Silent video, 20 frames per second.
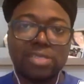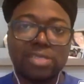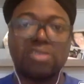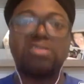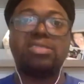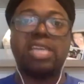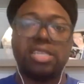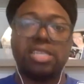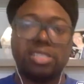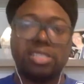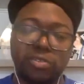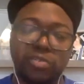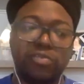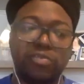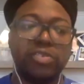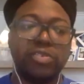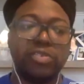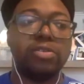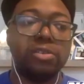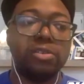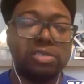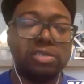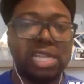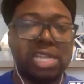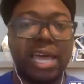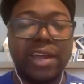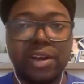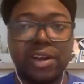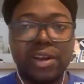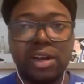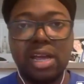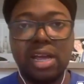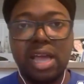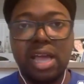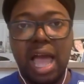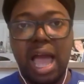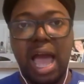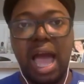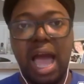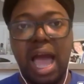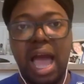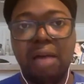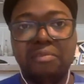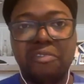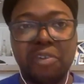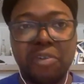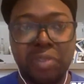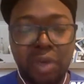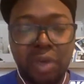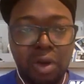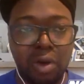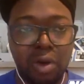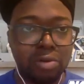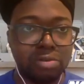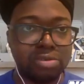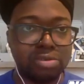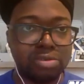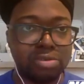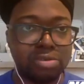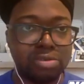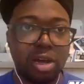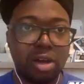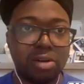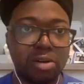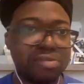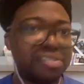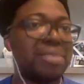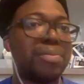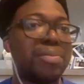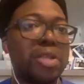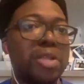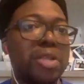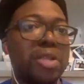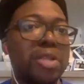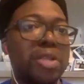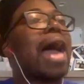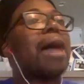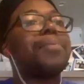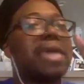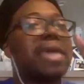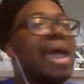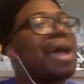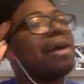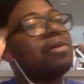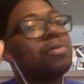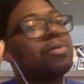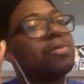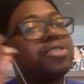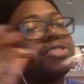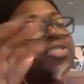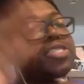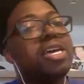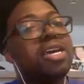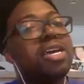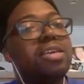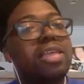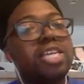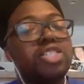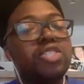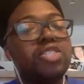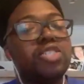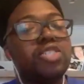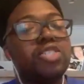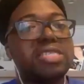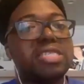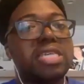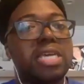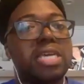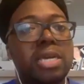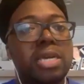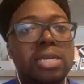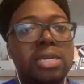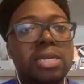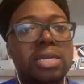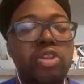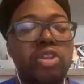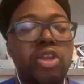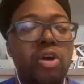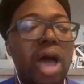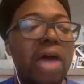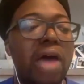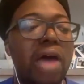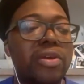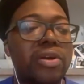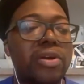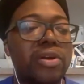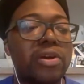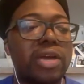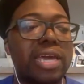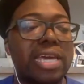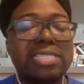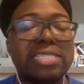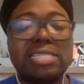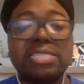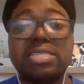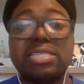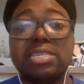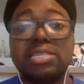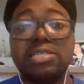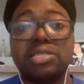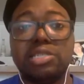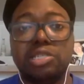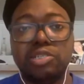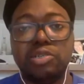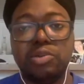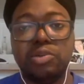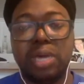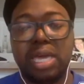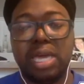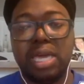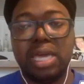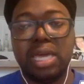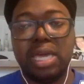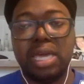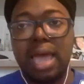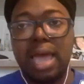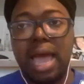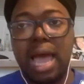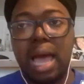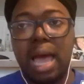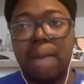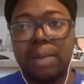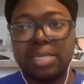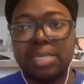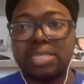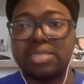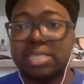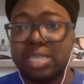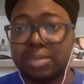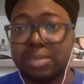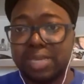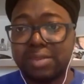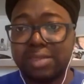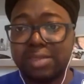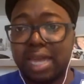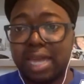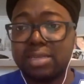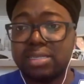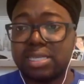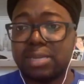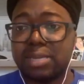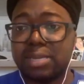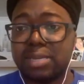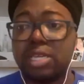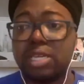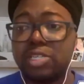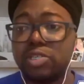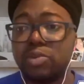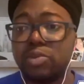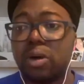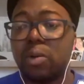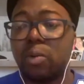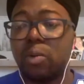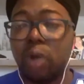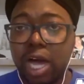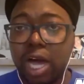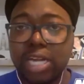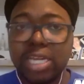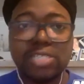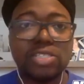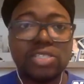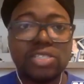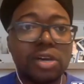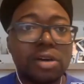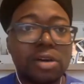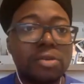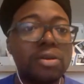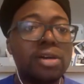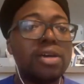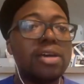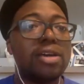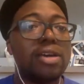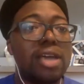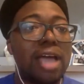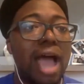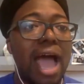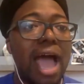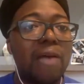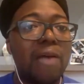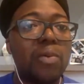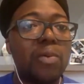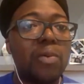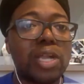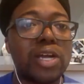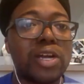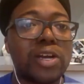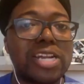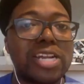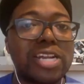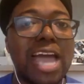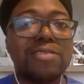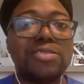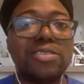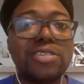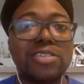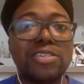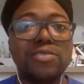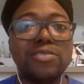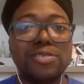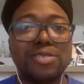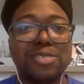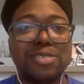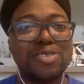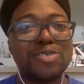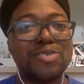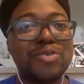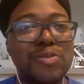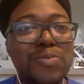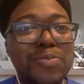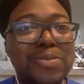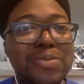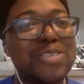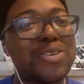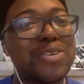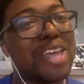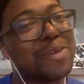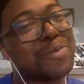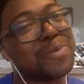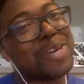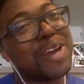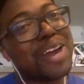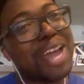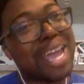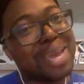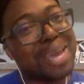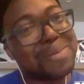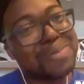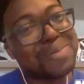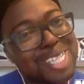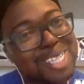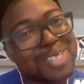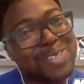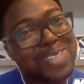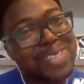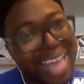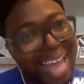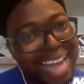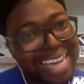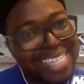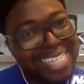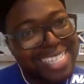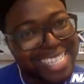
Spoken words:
So stay tuned for the newsletter for those, similar happy hours that you've seen, other entities doing, because it seems like that is something that you all want. And so I will learn how to use Zoom so that we are able to do that.